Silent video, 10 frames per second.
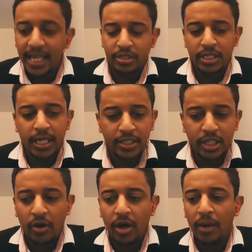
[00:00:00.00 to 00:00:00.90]
Yeah.
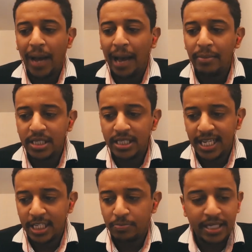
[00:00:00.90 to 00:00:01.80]
So Amazon
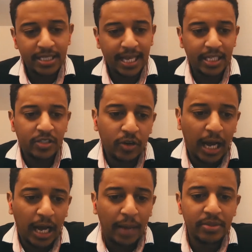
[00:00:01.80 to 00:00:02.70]
DSP stands
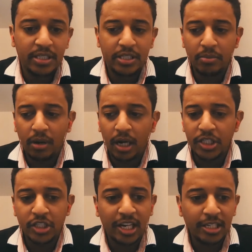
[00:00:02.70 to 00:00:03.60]
for Amazon
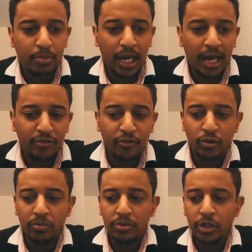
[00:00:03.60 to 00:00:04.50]
Demand Side
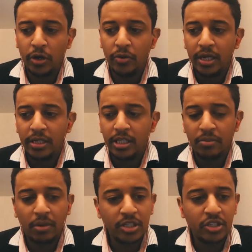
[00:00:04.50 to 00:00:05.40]
Platform. So the
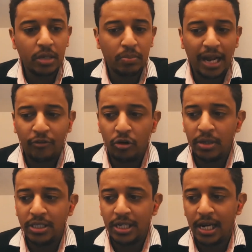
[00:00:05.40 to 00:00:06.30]
demand side platform
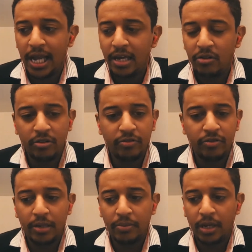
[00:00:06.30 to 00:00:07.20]
is a layer of
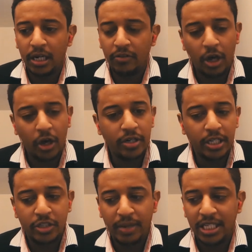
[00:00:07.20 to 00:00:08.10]
kind of code that
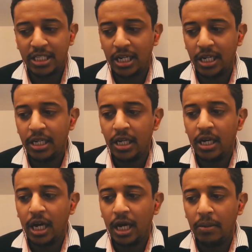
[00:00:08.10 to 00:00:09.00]
basically
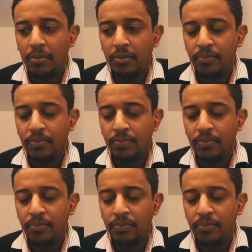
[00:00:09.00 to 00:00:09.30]
kind